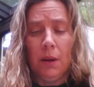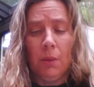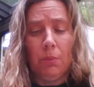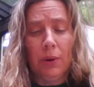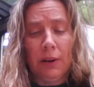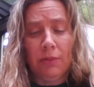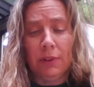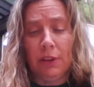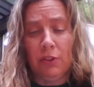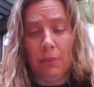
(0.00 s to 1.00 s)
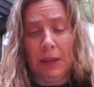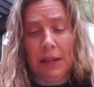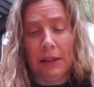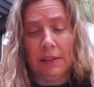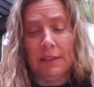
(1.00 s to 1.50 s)
Prayerfully she
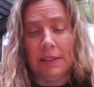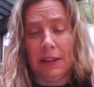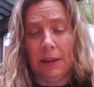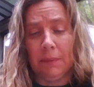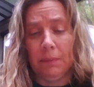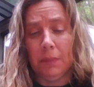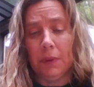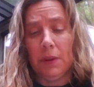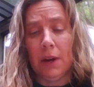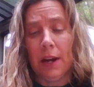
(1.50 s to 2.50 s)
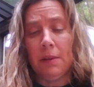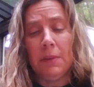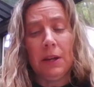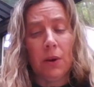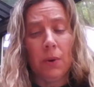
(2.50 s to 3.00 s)
began to sing. "Guide
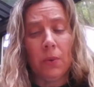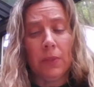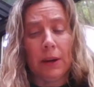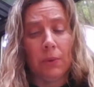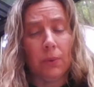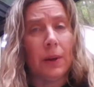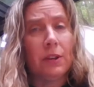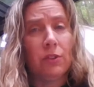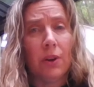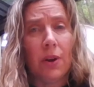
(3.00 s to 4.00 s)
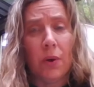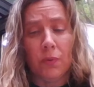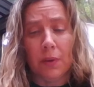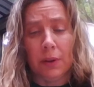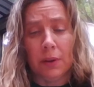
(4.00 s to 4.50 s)
me, O thou great
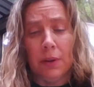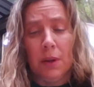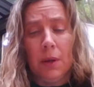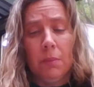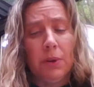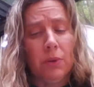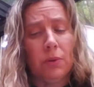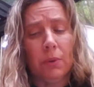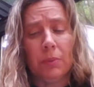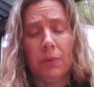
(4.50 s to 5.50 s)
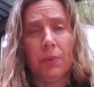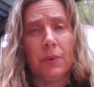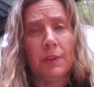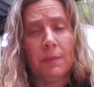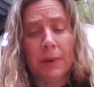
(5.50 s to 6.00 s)
Jehovah, pilgrim through
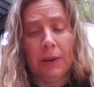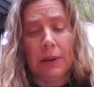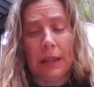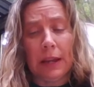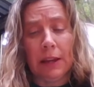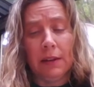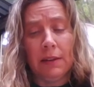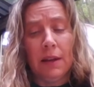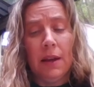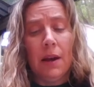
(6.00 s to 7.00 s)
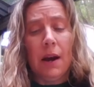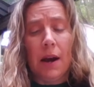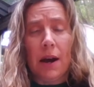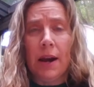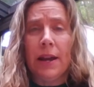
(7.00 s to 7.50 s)
this barren land.
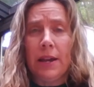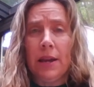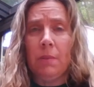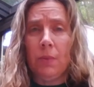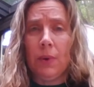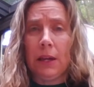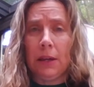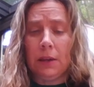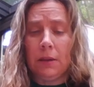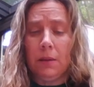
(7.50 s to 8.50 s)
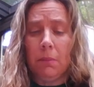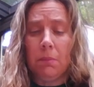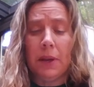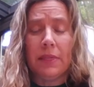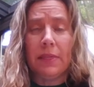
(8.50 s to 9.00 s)
I am weak,
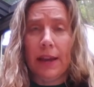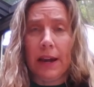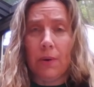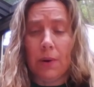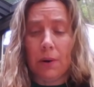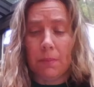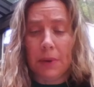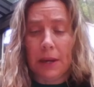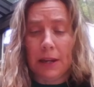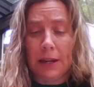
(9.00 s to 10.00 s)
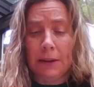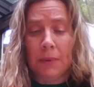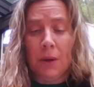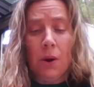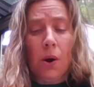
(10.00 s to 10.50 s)
but thou art mighty.
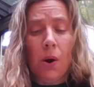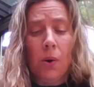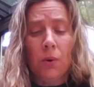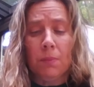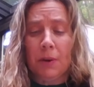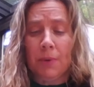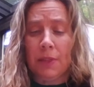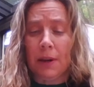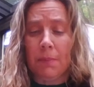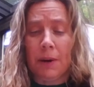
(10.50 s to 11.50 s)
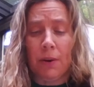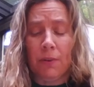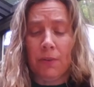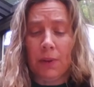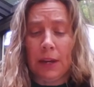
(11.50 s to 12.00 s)
Hold me with thy
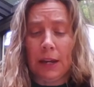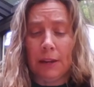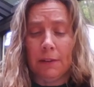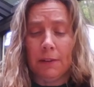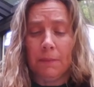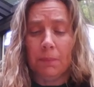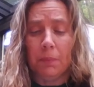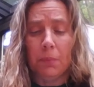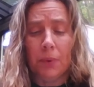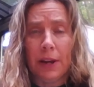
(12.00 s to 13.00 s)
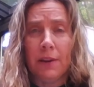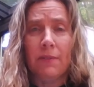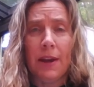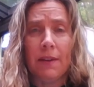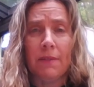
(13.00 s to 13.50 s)
powerful hand. Bread
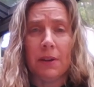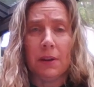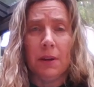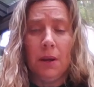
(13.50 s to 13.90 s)
of heaven,